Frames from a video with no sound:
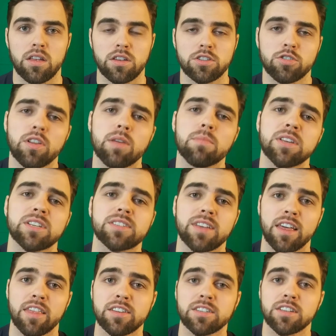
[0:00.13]
So let me
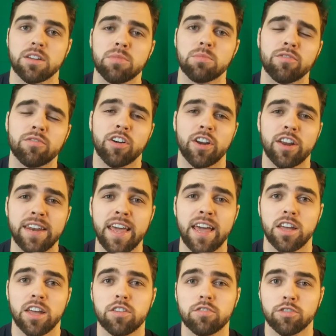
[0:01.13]
say this is going to be a very
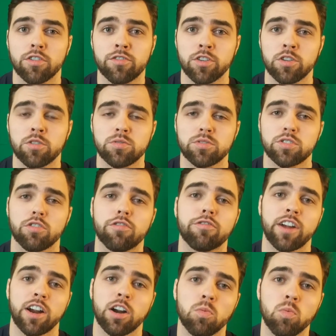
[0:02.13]
negative review, so
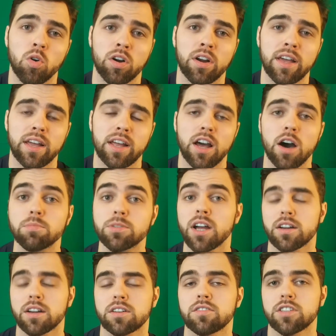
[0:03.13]
fair warning.
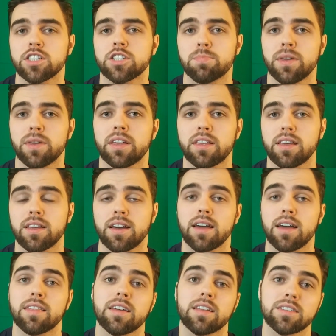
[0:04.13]
Objectively speaking, I
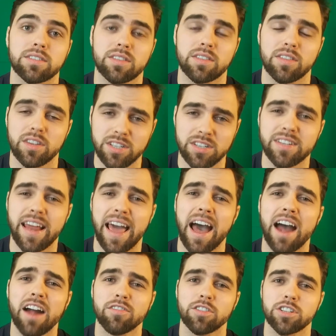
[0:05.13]
think this is an
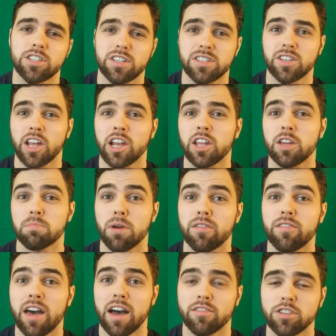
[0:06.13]
average to slightly above
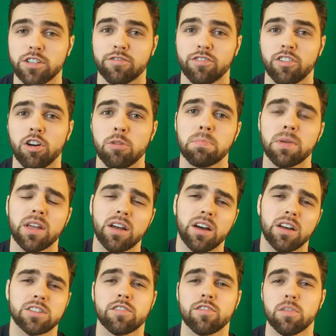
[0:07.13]
average film
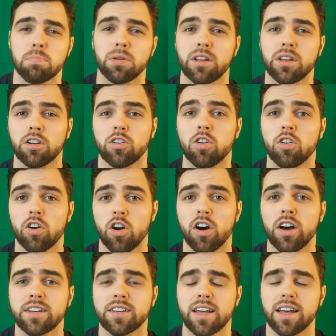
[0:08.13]
because of the political
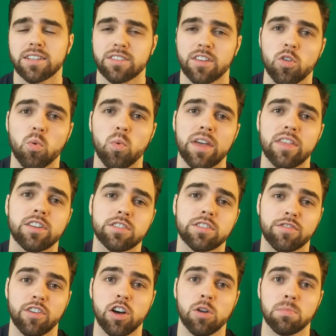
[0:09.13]
context and the way this
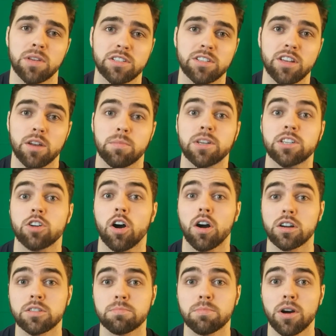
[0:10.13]
film is going to be
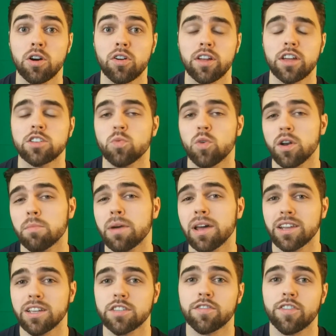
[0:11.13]
talked about. It's one of my
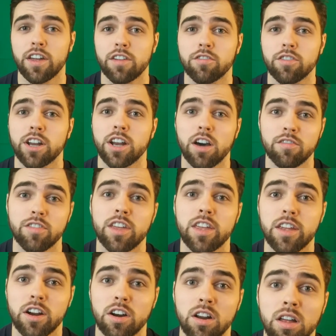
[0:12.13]
least favorite of the year.